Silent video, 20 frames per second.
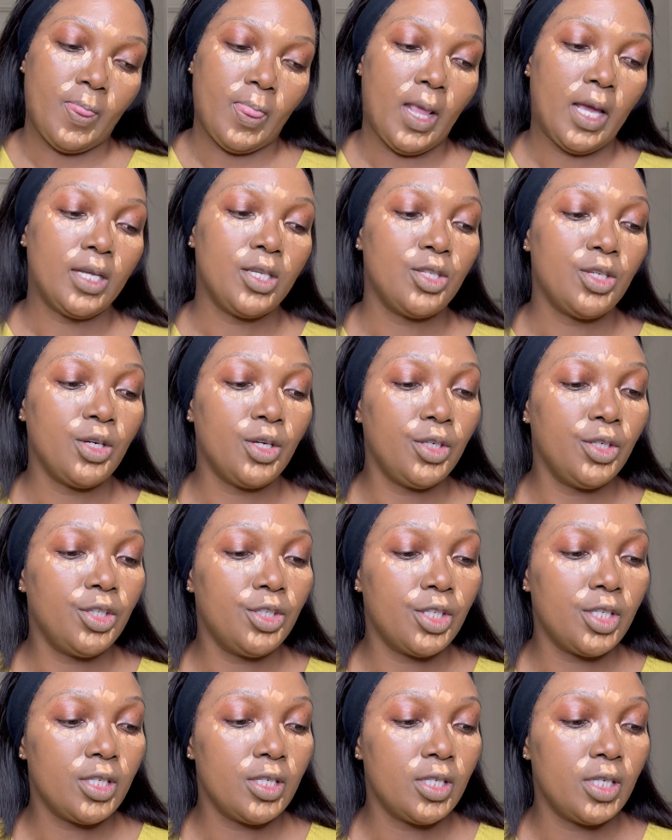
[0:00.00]
So you
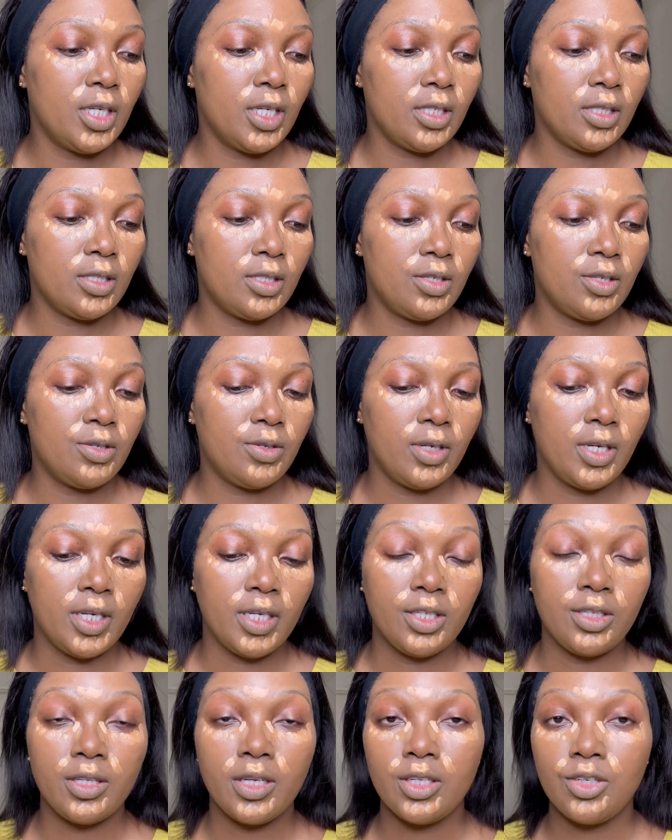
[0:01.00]
just need to
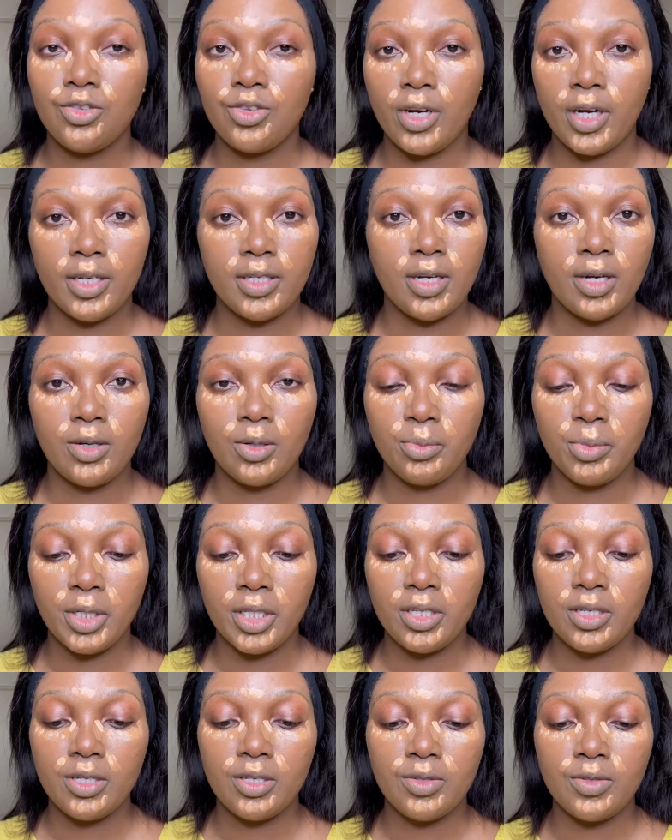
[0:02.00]
let that dry down a bit.
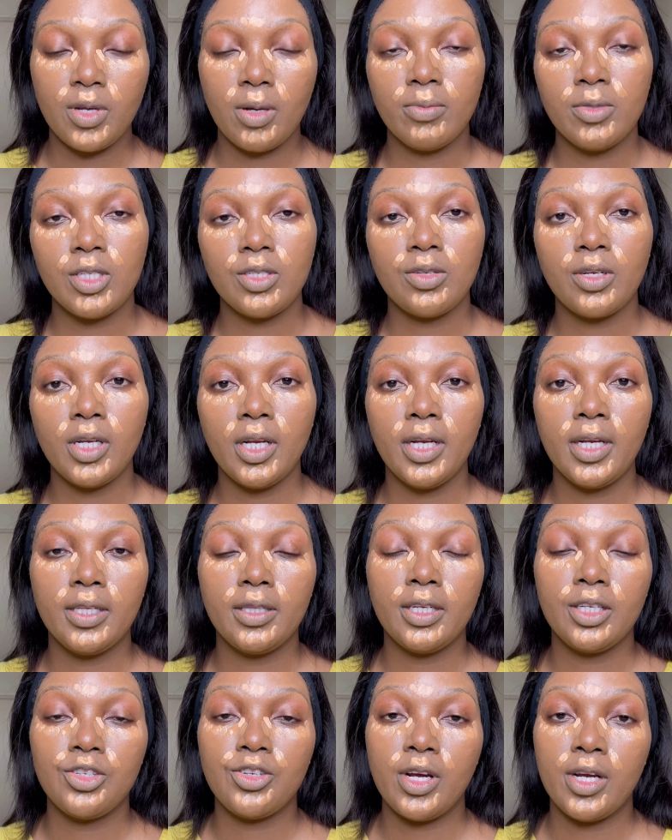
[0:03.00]
So I'm just gonna let
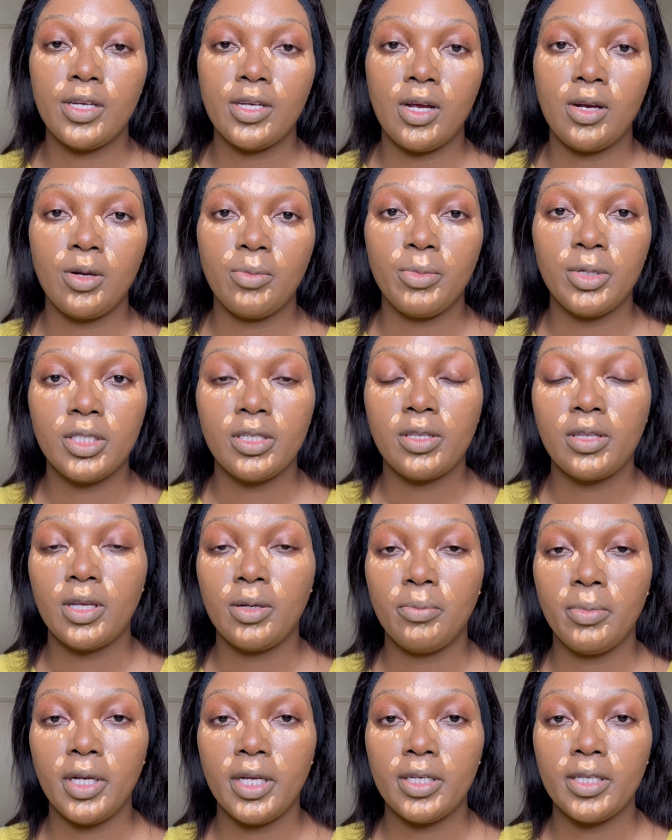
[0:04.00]
that dry down a bit and then
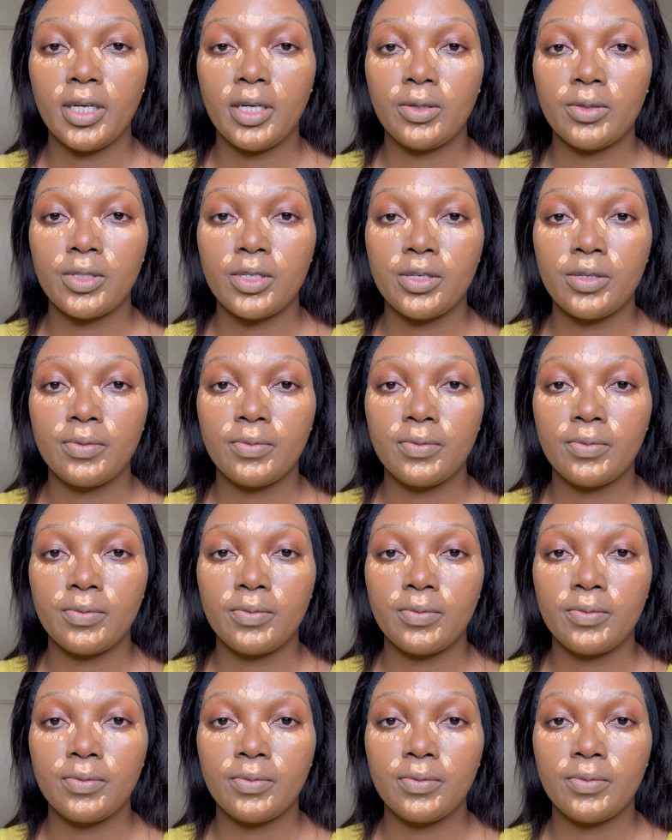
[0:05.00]
blend out.